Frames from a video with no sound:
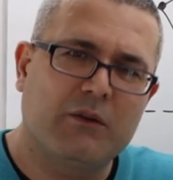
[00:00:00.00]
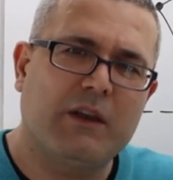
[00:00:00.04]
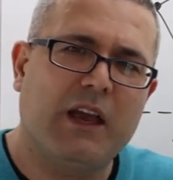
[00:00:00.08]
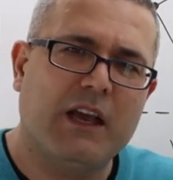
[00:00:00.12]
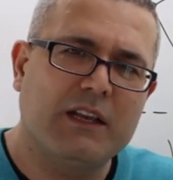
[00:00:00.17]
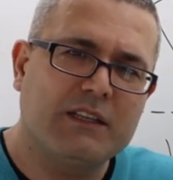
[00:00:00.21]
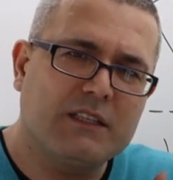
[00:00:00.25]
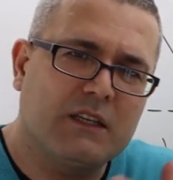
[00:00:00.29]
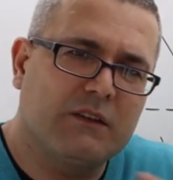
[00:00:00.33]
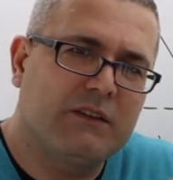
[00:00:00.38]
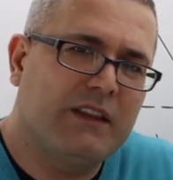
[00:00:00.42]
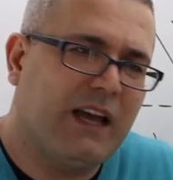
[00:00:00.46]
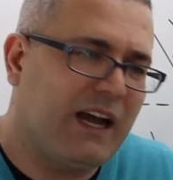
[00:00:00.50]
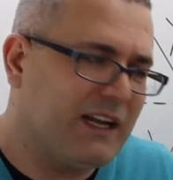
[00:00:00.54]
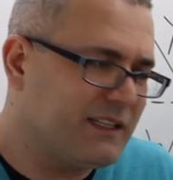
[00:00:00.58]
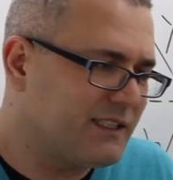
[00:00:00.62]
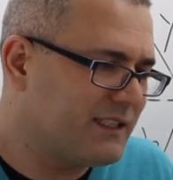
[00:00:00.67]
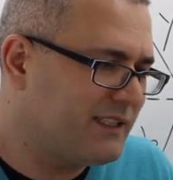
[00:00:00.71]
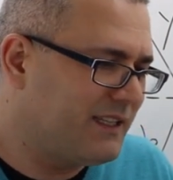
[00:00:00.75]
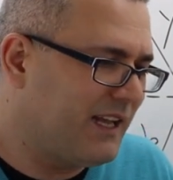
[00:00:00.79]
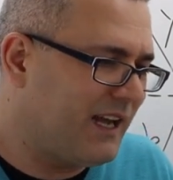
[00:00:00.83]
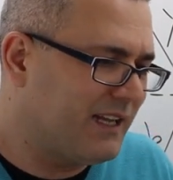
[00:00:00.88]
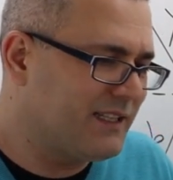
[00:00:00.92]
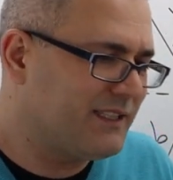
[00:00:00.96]
Okay, so
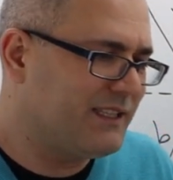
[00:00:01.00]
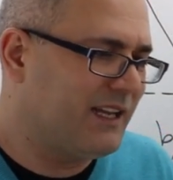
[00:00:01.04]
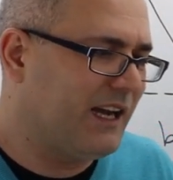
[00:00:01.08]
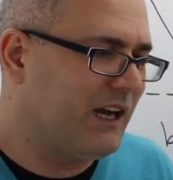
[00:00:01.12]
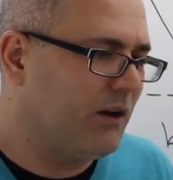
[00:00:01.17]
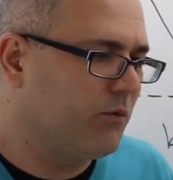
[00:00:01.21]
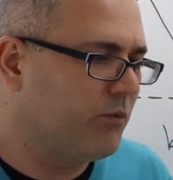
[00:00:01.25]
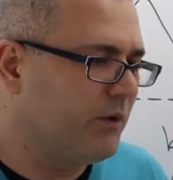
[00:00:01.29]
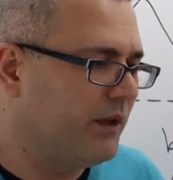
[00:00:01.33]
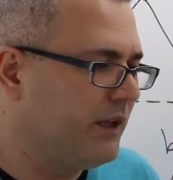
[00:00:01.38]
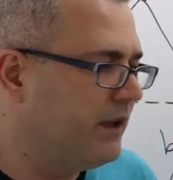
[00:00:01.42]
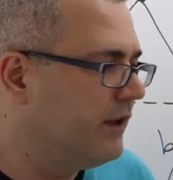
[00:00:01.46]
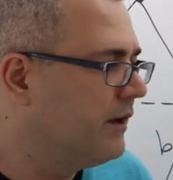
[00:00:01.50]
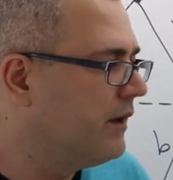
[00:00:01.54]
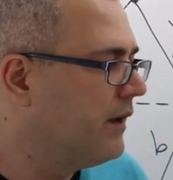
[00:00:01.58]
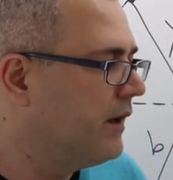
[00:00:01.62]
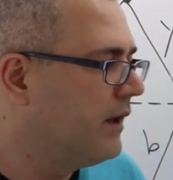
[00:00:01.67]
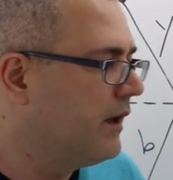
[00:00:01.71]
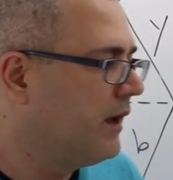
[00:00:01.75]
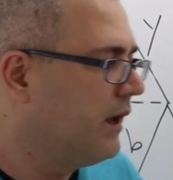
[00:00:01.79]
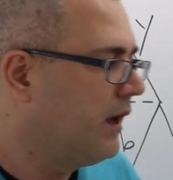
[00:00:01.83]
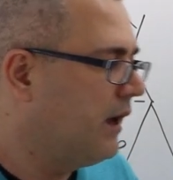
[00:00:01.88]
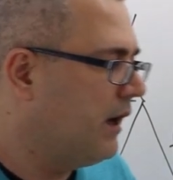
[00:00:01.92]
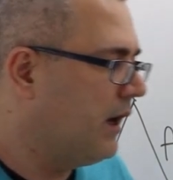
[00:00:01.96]
that's how we
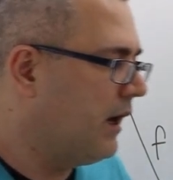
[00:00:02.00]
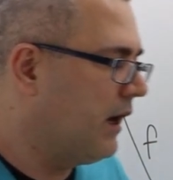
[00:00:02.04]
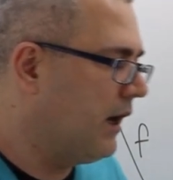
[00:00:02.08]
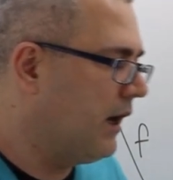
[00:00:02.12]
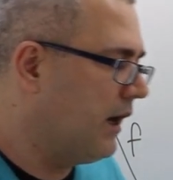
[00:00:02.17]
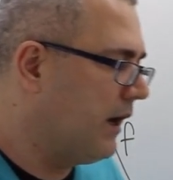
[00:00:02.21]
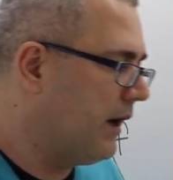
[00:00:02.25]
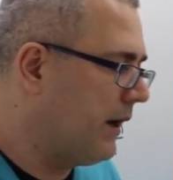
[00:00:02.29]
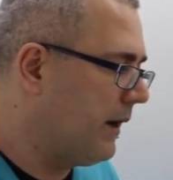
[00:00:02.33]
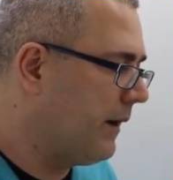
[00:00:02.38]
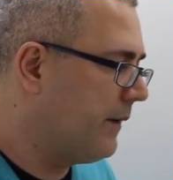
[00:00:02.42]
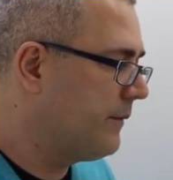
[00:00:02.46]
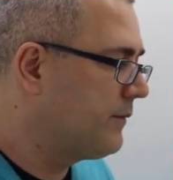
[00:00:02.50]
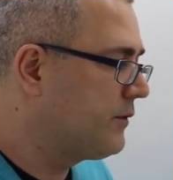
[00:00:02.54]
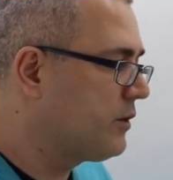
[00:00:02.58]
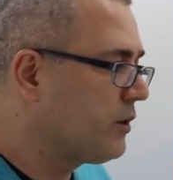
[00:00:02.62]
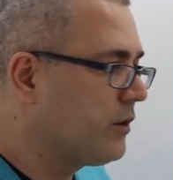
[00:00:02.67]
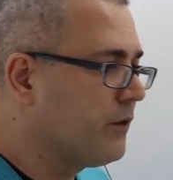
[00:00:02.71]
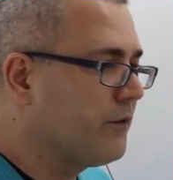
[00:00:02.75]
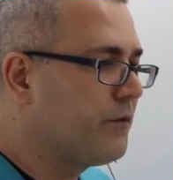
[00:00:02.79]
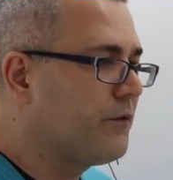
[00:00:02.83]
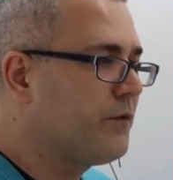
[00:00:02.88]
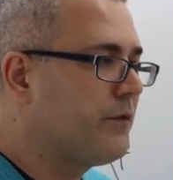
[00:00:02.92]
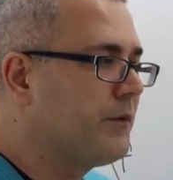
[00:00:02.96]

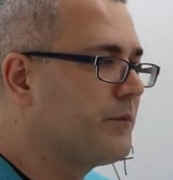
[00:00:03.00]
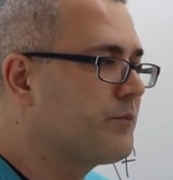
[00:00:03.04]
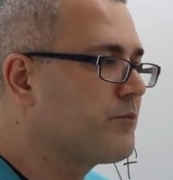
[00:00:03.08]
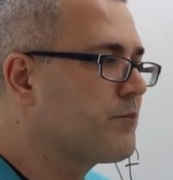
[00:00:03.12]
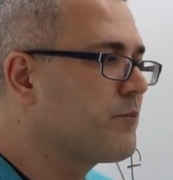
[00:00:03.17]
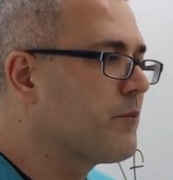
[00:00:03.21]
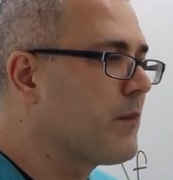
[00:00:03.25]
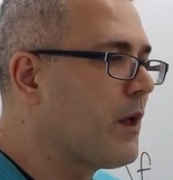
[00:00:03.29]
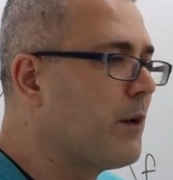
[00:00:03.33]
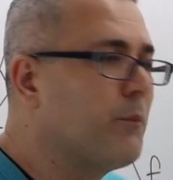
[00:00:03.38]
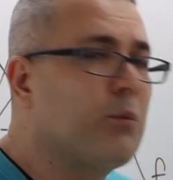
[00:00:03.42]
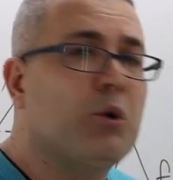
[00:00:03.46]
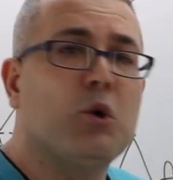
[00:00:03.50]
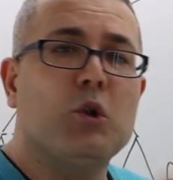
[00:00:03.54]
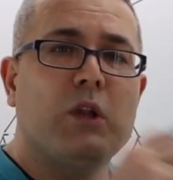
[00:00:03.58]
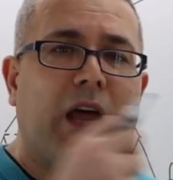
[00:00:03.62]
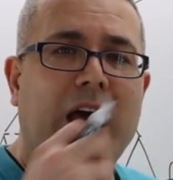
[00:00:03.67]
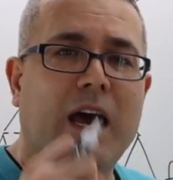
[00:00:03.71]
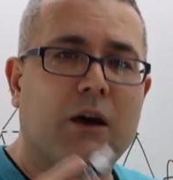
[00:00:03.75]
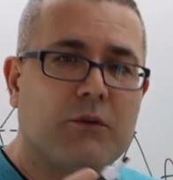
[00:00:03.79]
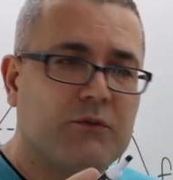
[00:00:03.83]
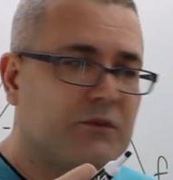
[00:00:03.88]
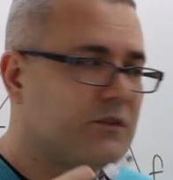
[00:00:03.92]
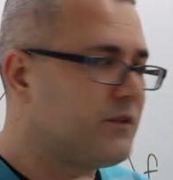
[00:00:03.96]
sort of pull
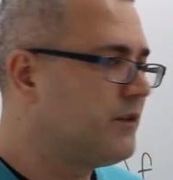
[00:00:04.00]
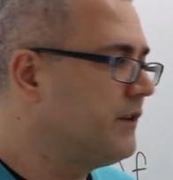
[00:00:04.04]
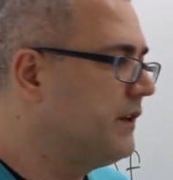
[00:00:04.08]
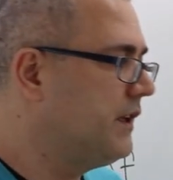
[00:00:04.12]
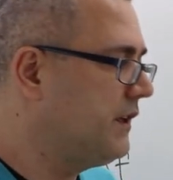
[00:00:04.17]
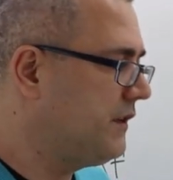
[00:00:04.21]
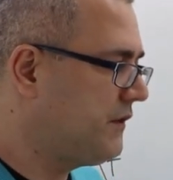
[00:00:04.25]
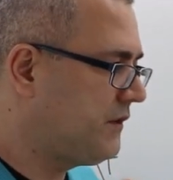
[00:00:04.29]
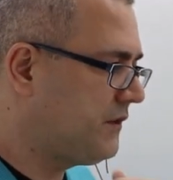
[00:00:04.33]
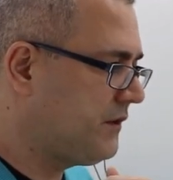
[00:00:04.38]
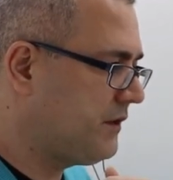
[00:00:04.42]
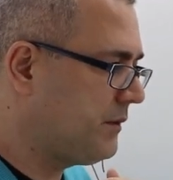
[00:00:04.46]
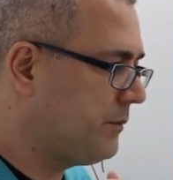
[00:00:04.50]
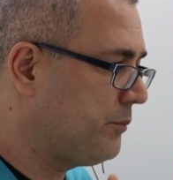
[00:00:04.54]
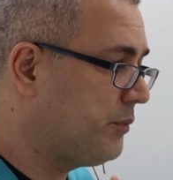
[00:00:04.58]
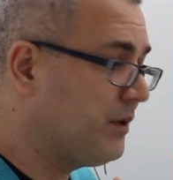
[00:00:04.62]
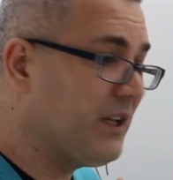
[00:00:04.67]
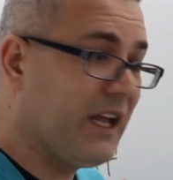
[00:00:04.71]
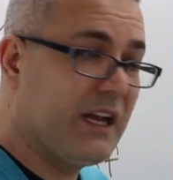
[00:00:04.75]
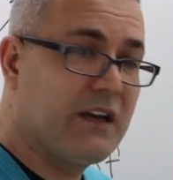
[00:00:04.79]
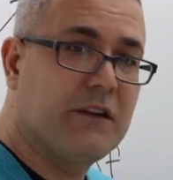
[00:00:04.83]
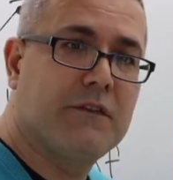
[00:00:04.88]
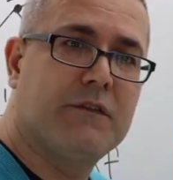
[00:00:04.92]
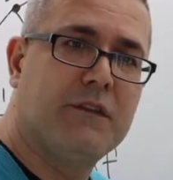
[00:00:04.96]
out this
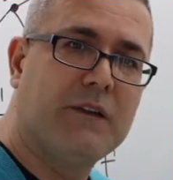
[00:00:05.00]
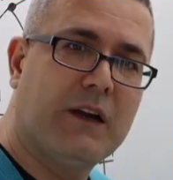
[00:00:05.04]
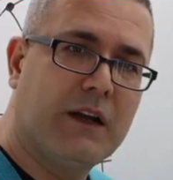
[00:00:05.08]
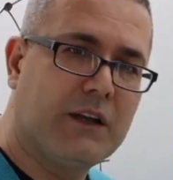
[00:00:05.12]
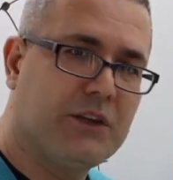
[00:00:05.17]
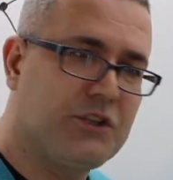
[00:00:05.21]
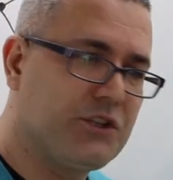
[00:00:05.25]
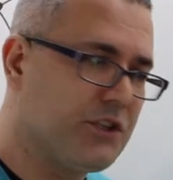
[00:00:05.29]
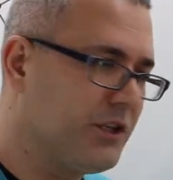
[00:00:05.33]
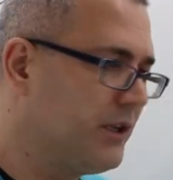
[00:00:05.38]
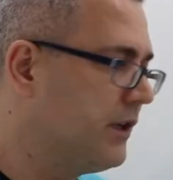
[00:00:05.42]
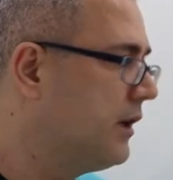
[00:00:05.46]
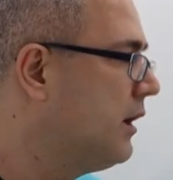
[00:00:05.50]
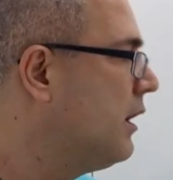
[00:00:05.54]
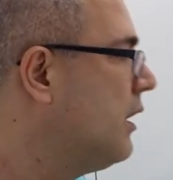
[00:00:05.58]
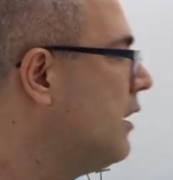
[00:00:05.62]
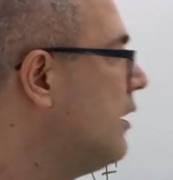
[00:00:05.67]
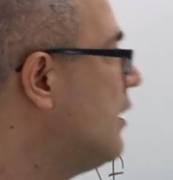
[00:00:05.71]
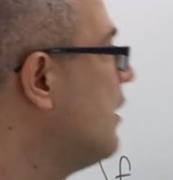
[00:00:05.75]
player function